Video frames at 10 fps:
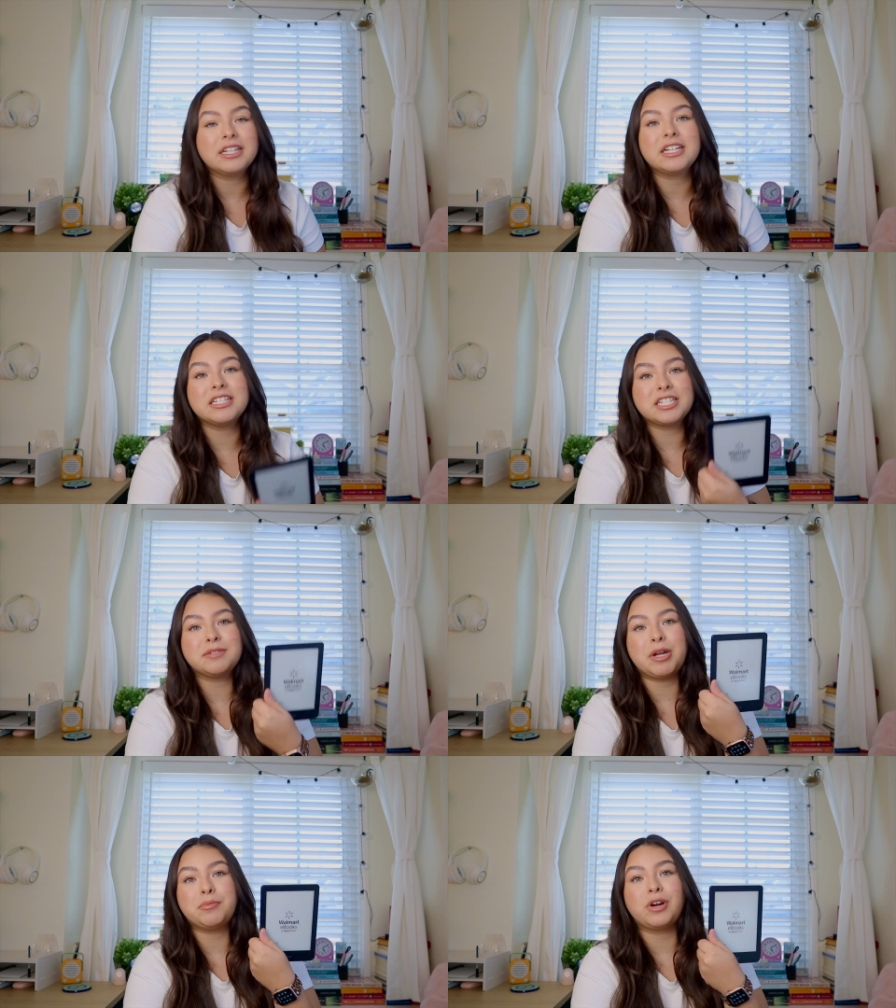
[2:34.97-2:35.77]
this is
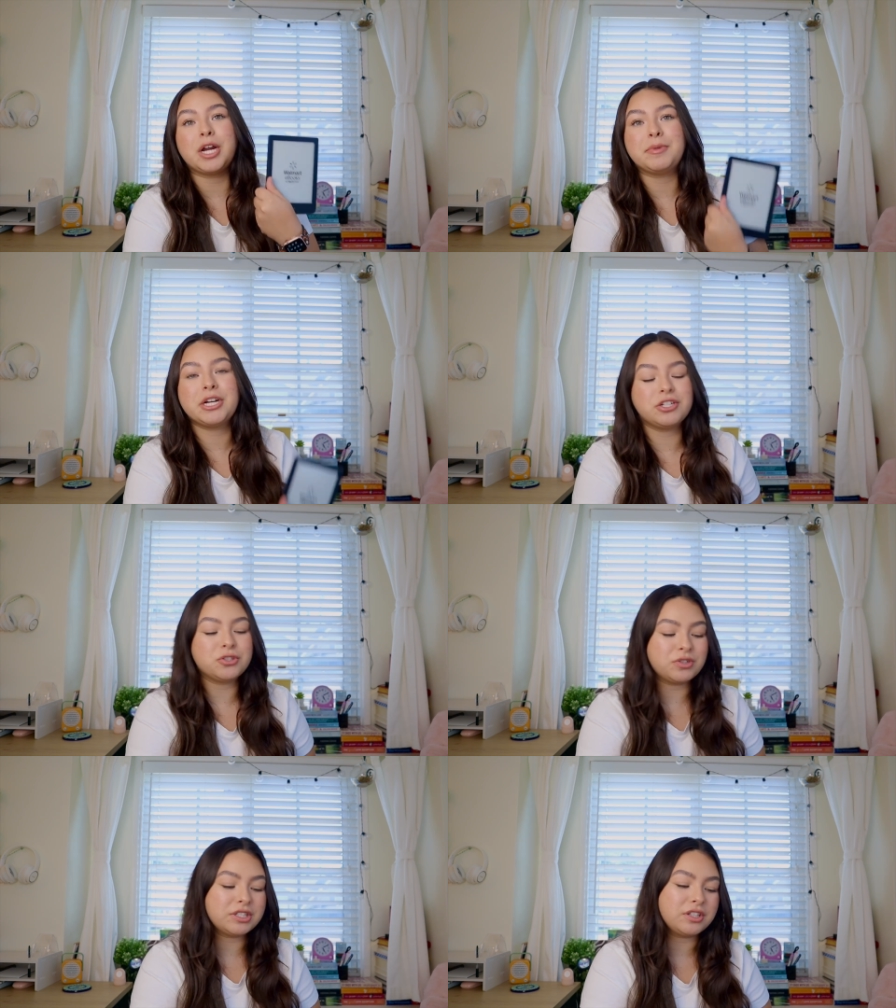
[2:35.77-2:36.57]
my primary
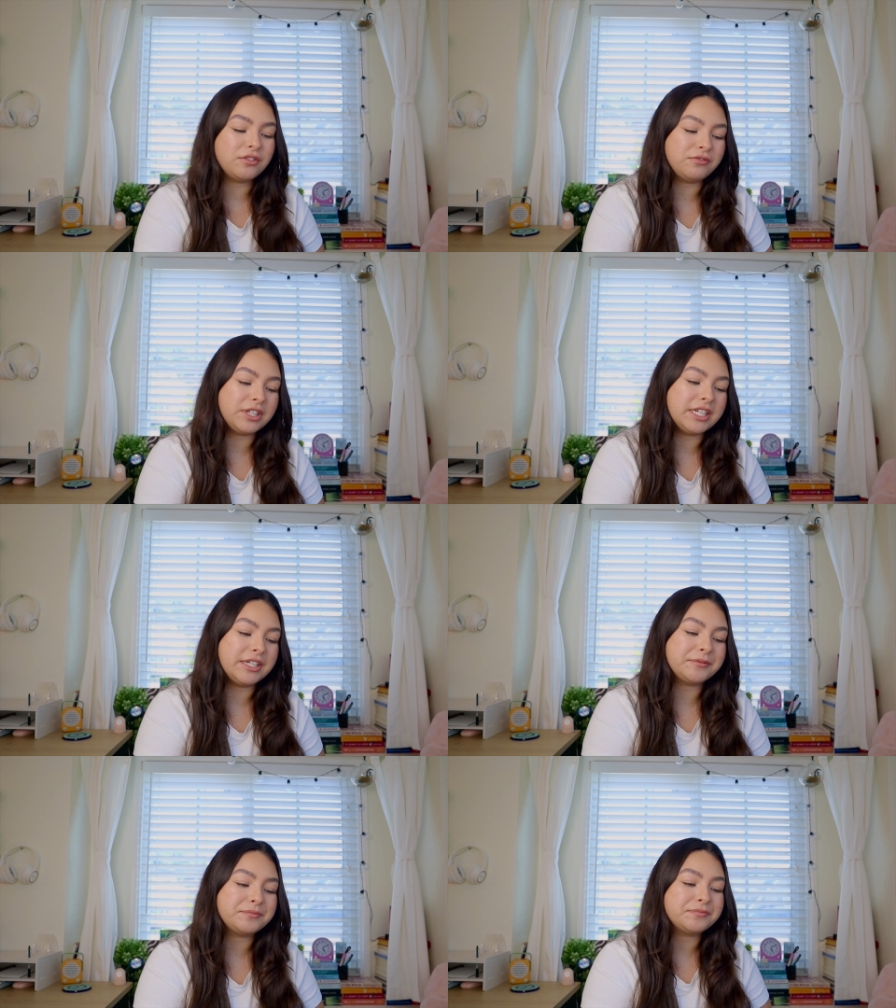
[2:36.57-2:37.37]
source of reading.